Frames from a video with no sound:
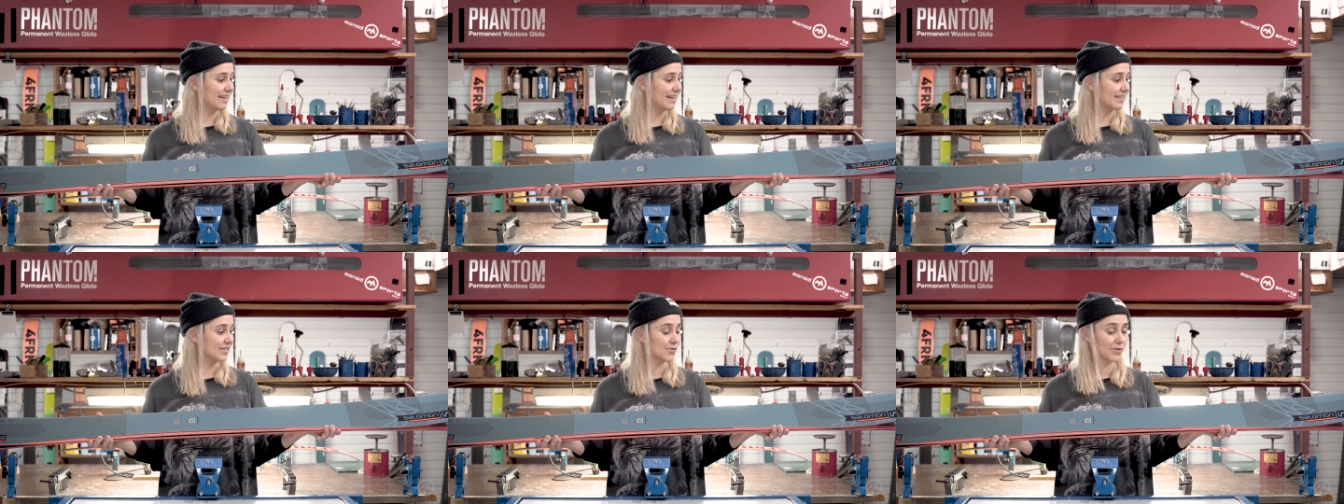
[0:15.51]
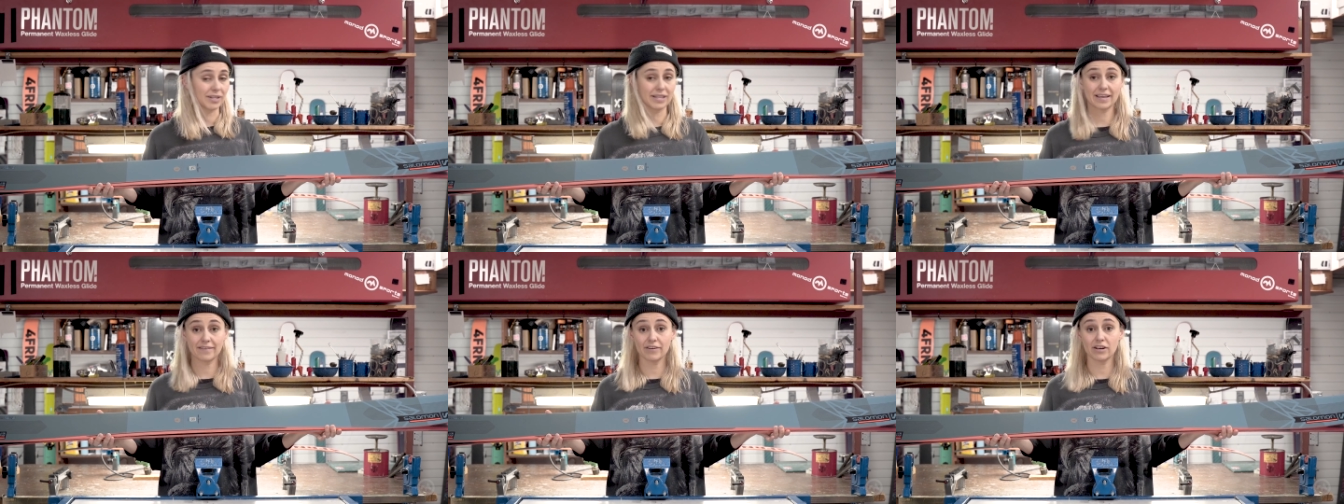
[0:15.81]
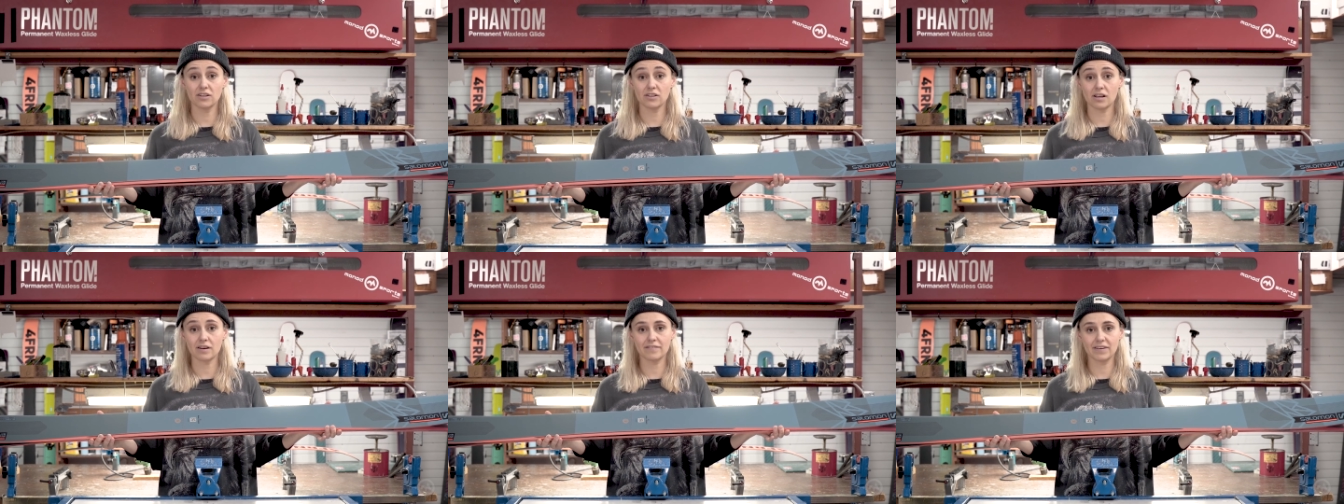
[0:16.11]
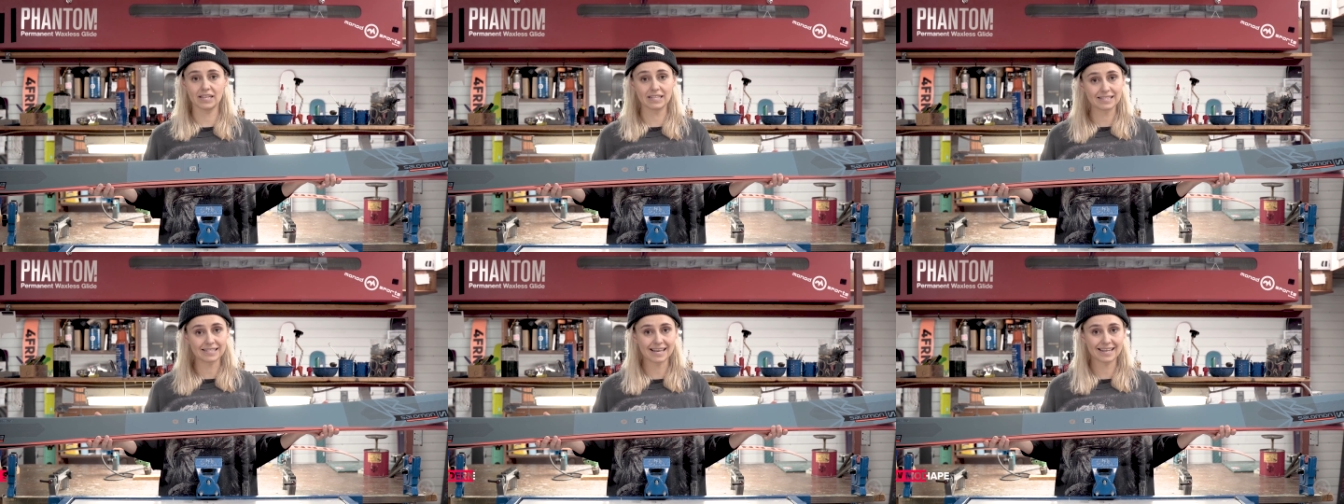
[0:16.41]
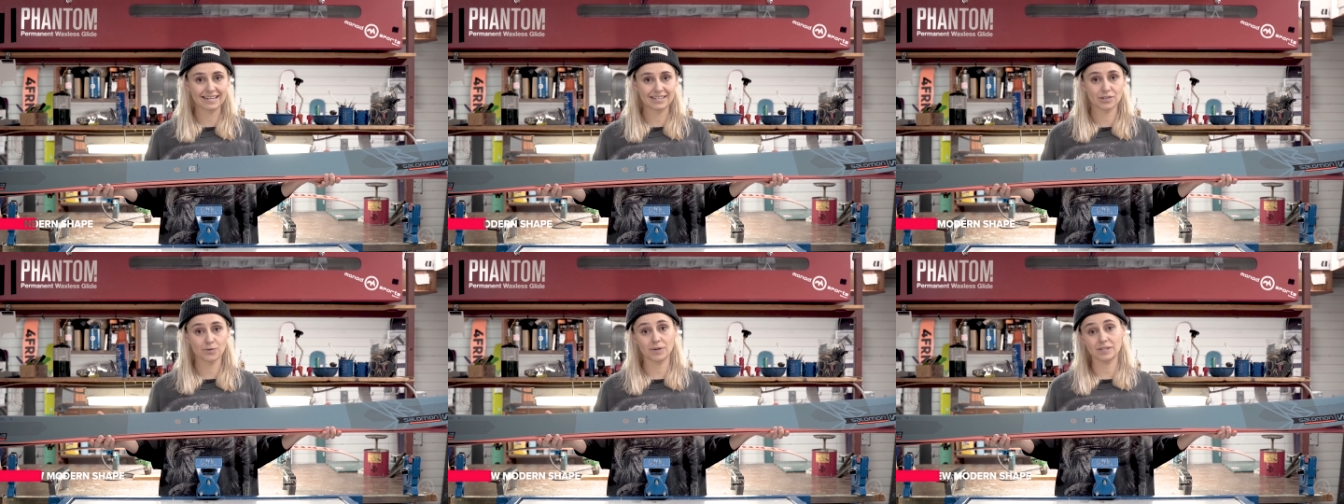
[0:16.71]
it's really giving a lot of
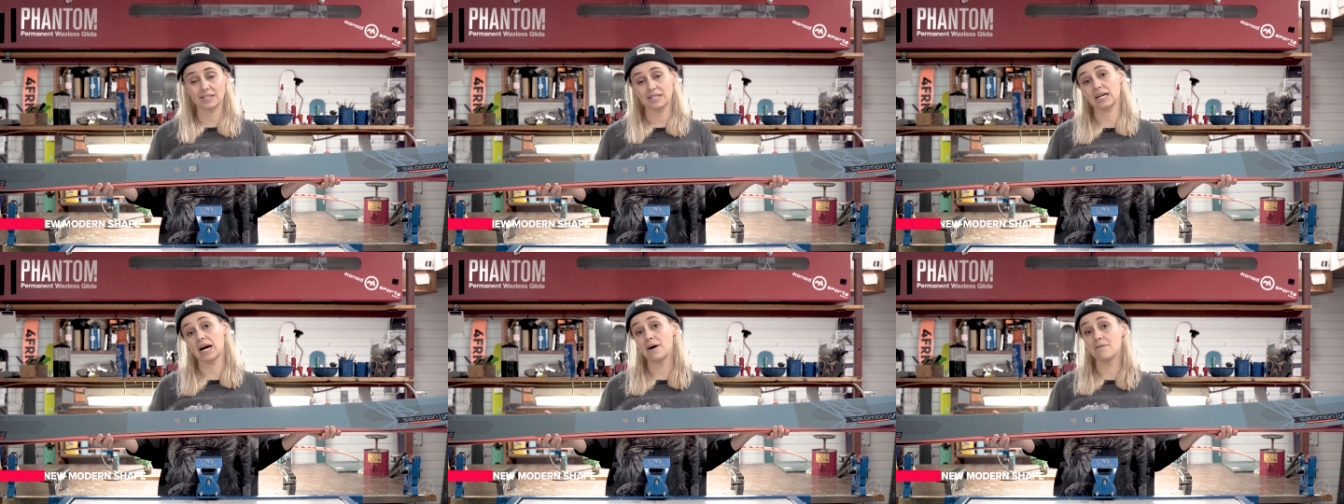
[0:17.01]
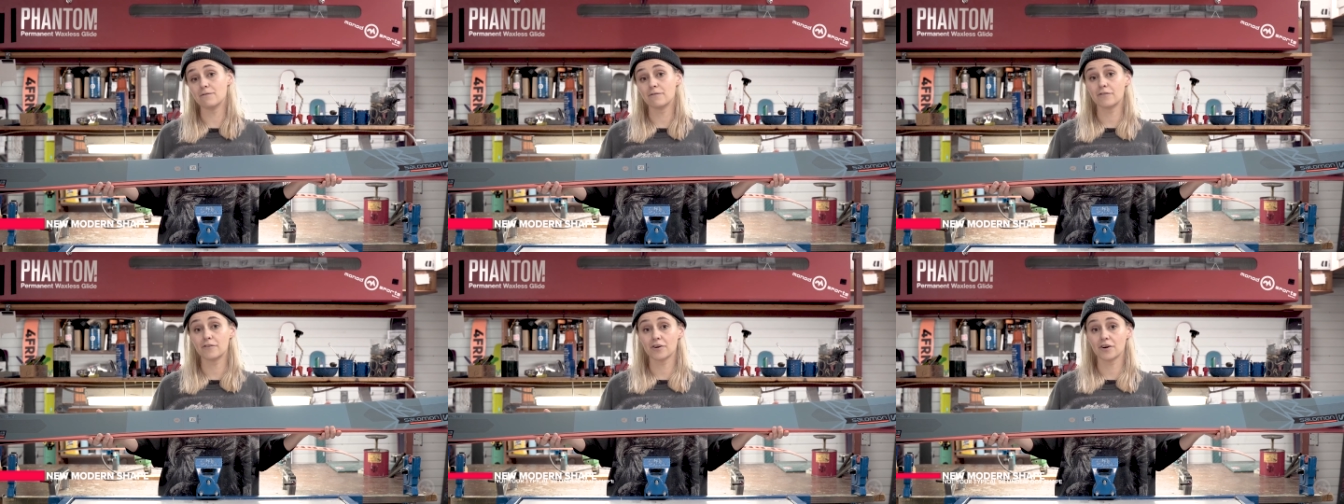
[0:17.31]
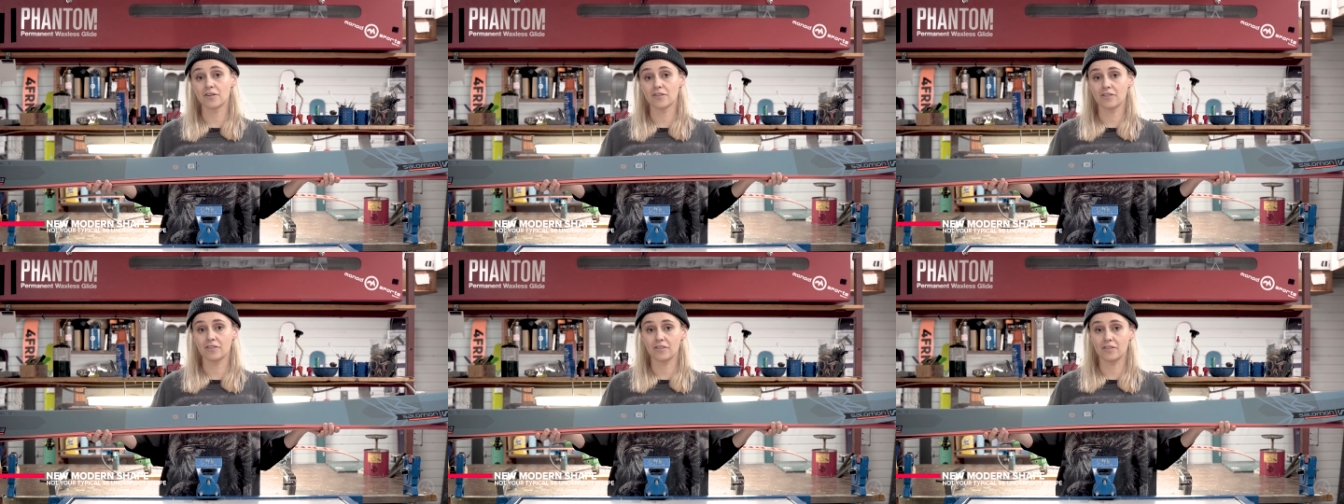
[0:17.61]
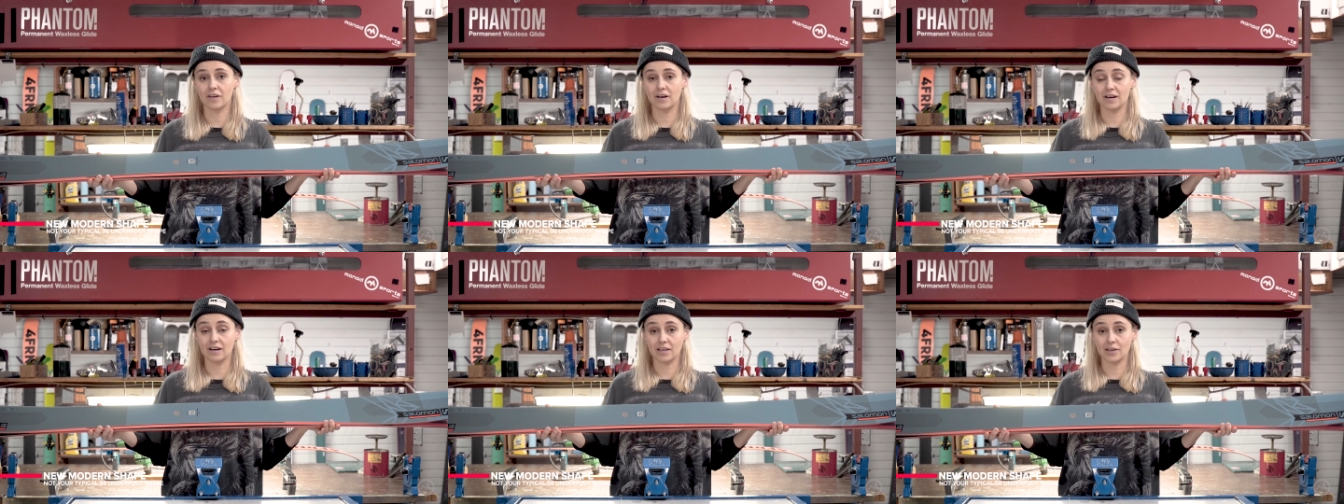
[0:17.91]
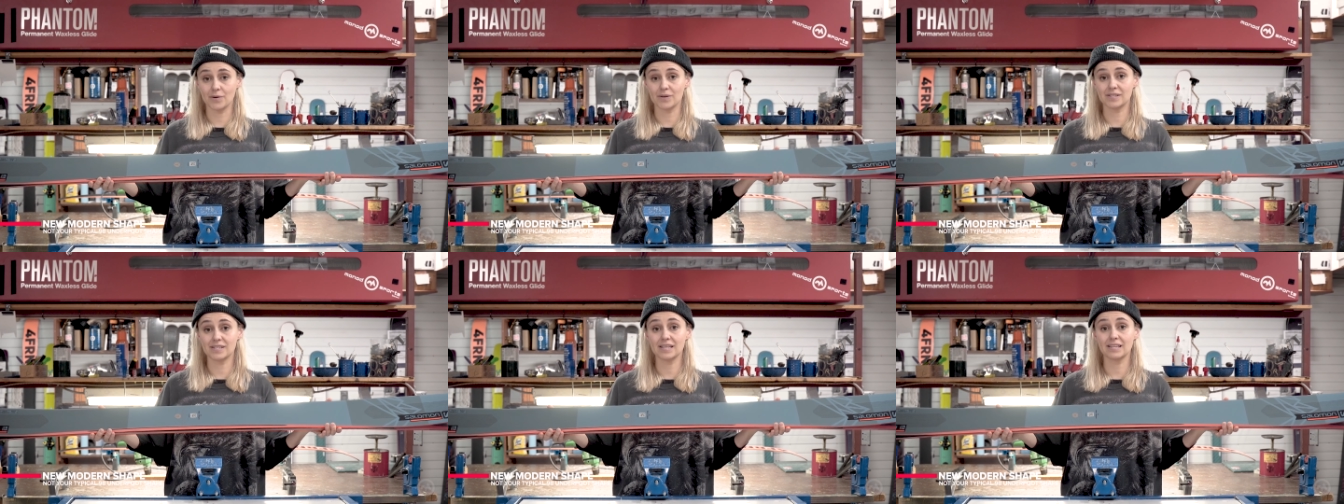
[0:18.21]
insight into what's to come for the
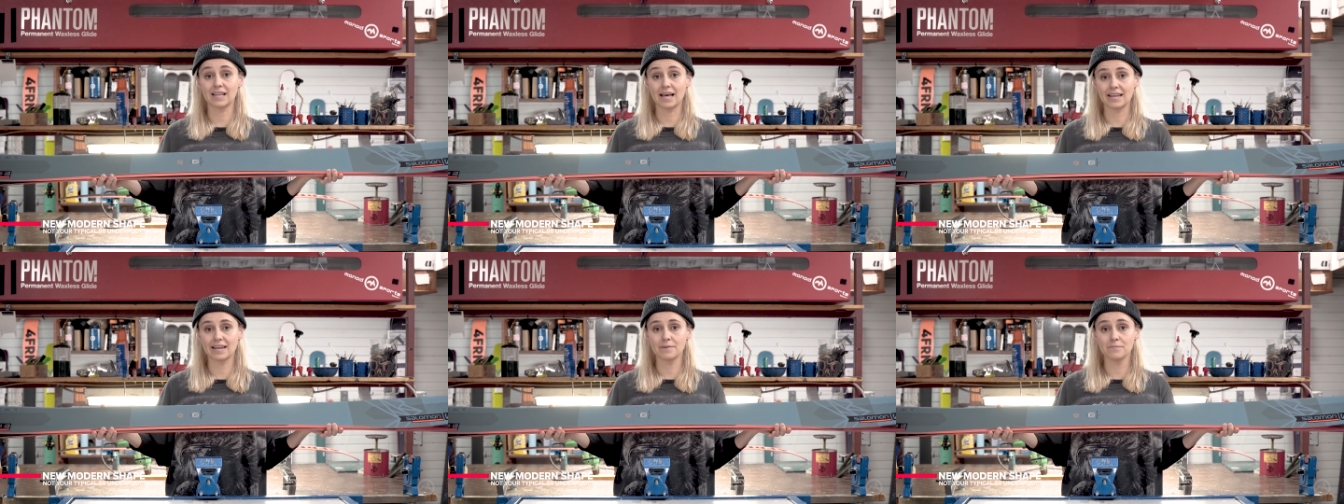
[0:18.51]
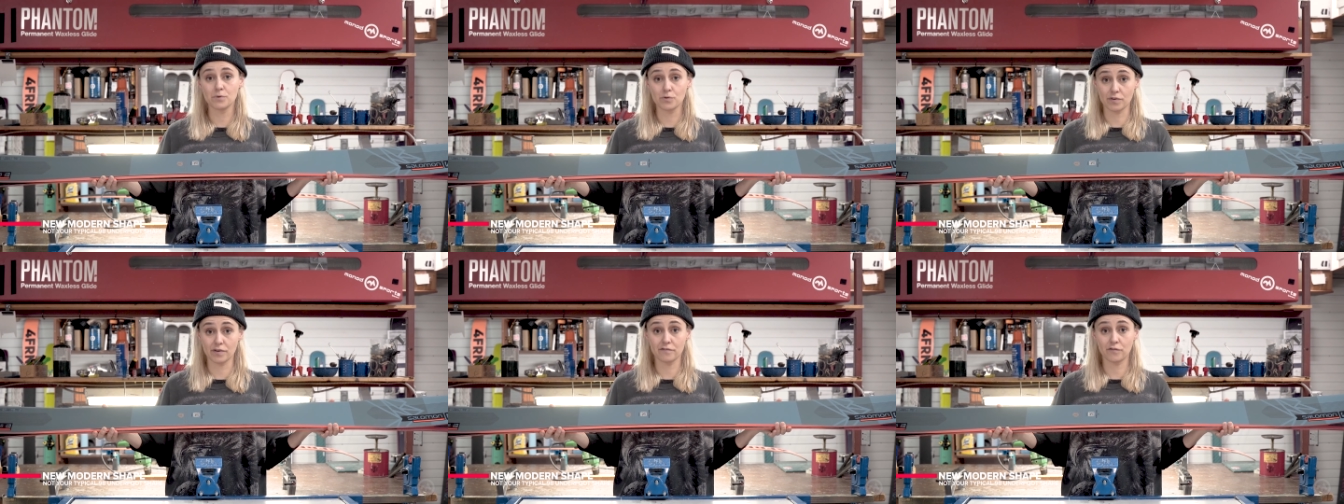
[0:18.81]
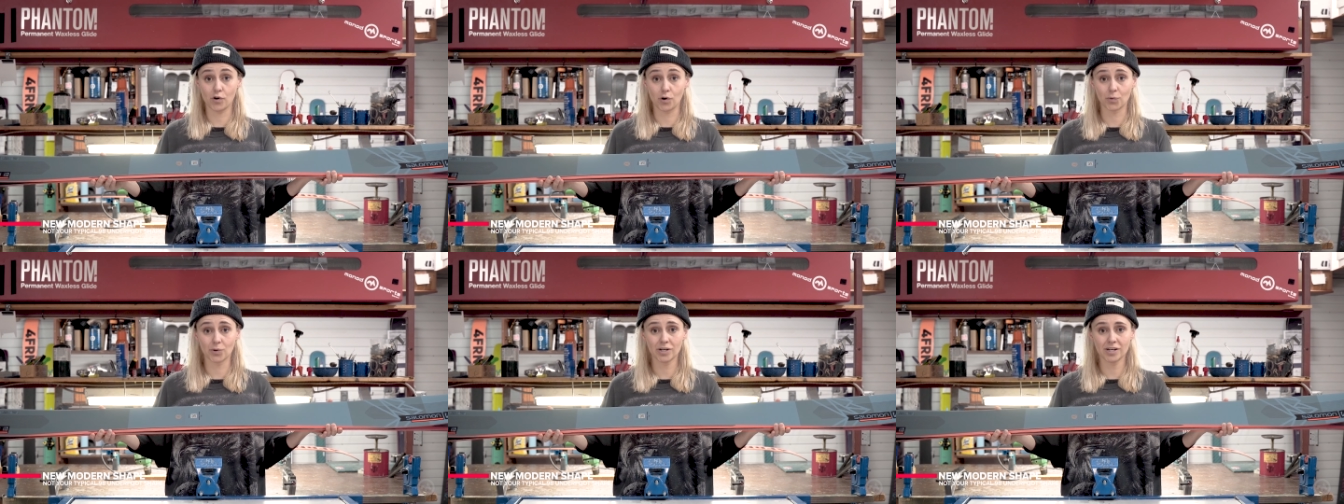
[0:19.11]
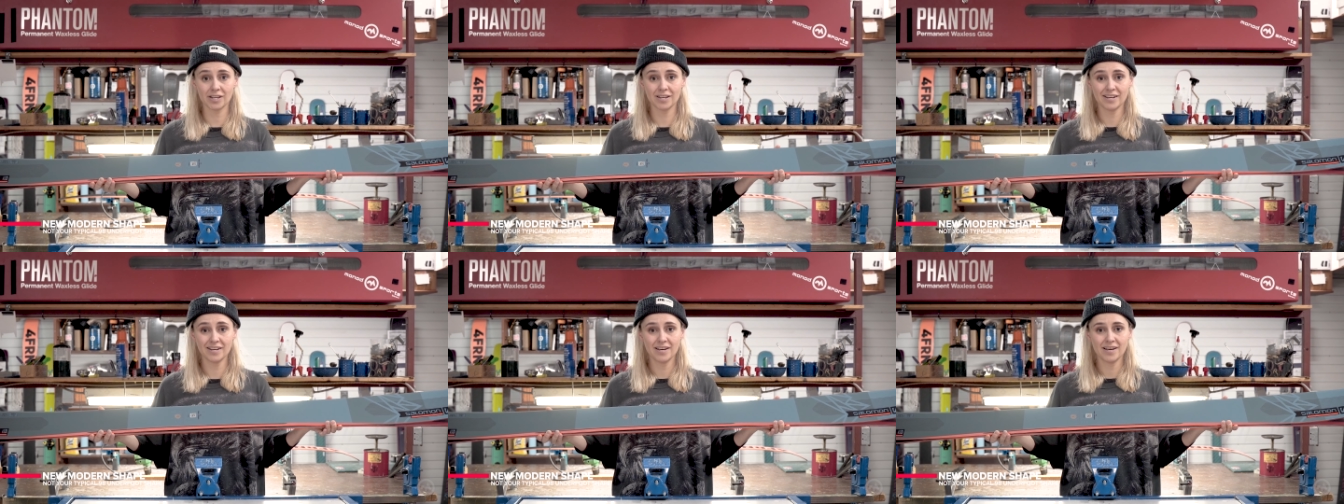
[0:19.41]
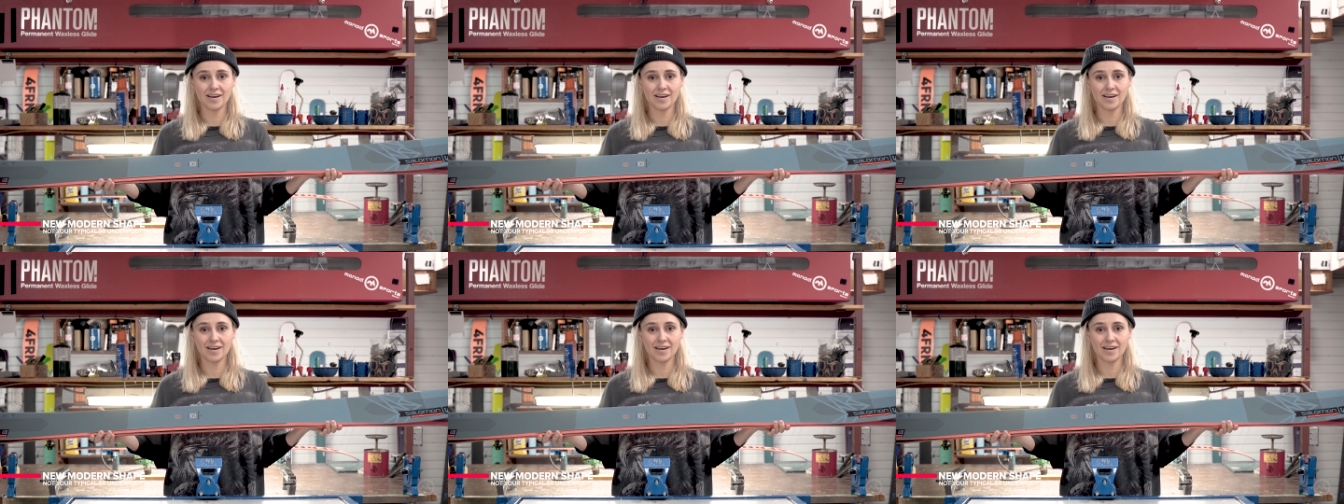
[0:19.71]
QST lineup moving forward.